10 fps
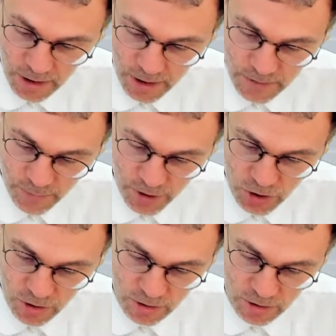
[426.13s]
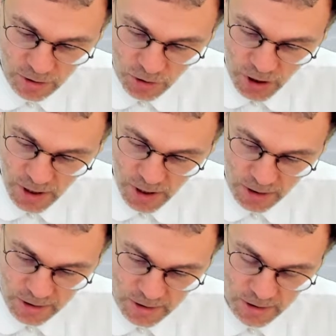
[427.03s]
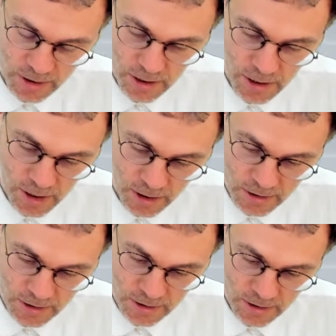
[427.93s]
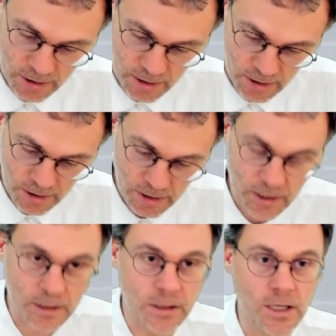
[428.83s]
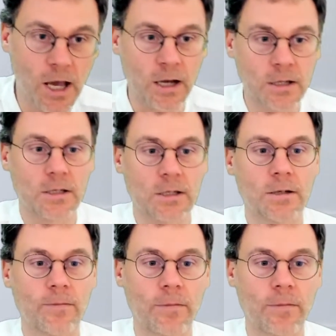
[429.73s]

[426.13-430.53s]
exponential jx x dx,